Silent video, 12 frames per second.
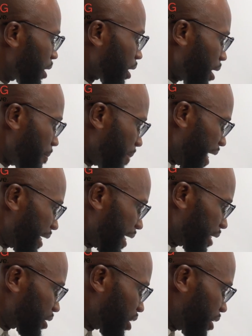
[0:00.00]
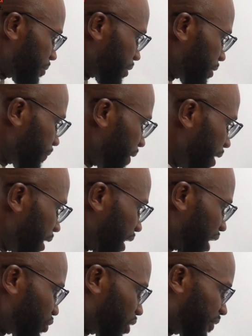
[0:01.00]
Combine like terms.
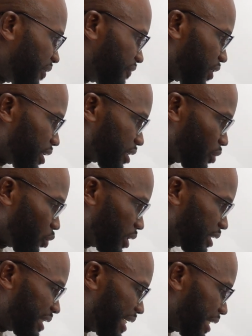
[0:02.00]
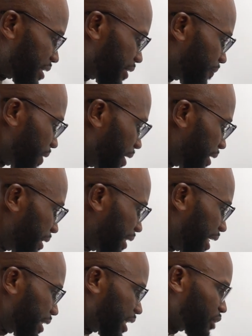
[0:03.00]
Get rid of the first unwanted guess,
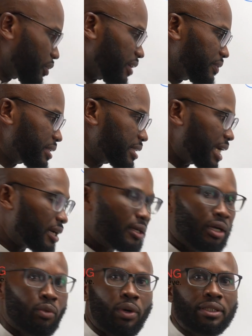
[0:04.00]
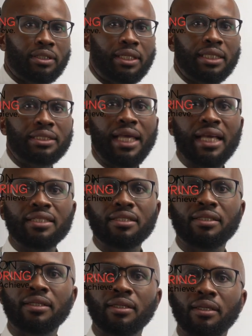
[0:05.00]
then get rid of the second unwanted guess. Yes?
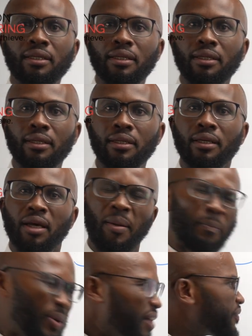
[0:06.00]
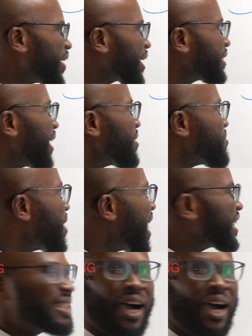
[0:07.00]
Perfect. All right.